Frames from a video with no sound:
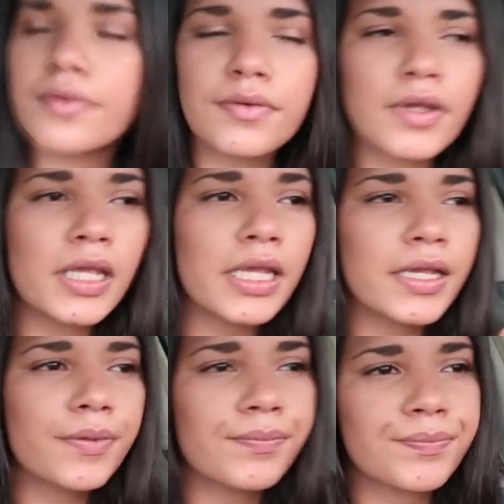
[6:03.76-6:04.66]

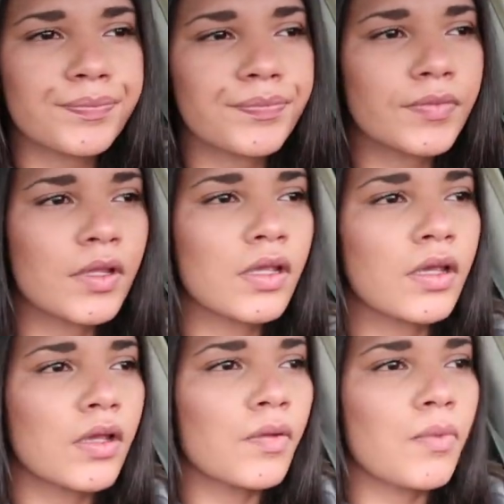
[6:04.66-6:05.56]
Really?
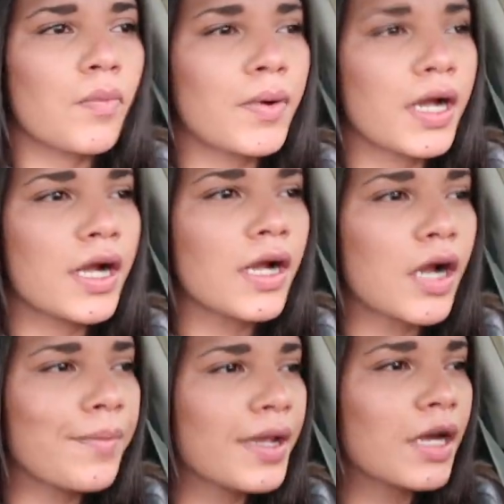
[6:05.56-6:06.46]
Well,
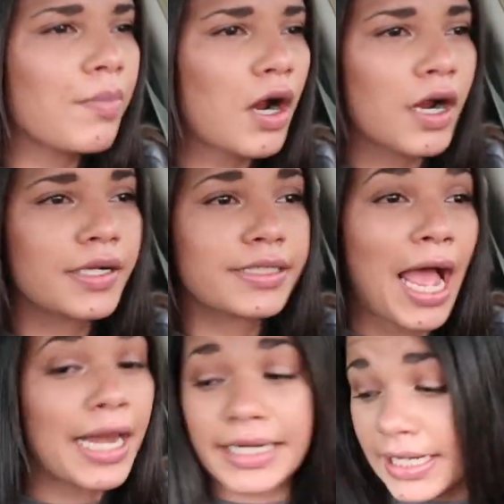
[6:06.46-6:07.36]
where are we gonna park? Because
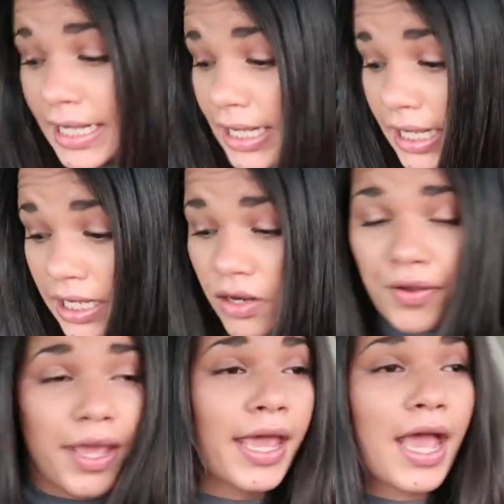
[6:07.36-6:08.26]
I need to eat.
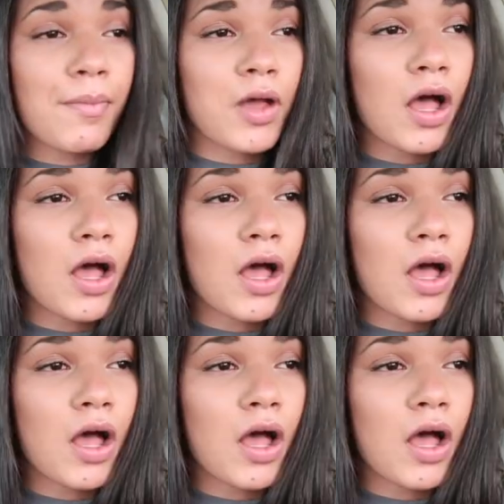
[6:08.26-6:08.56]
Okay, I'm